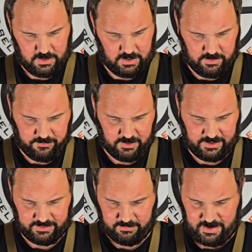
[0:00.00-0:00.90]
And if you
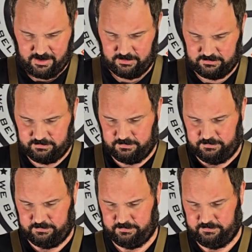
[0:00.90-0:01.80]
get them out,
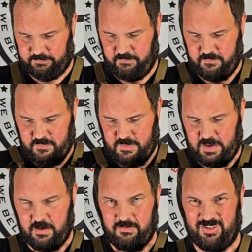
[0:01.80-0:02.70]

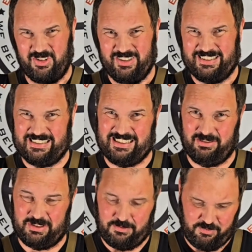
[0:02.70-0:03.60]
yeah, harness
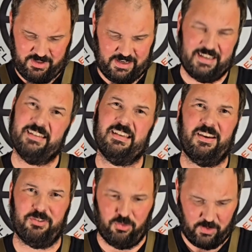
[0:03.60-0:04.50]
comes up with it. I guess I
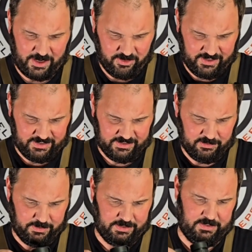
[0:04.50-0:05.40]
have to wear in a
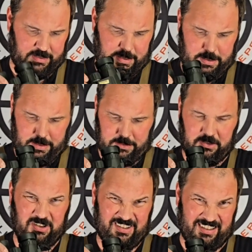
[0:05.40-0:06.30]
little bit.
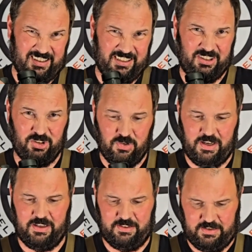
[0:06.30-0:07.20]
So you still need two
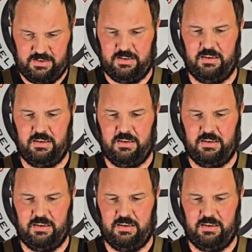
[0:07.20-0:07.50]
hands.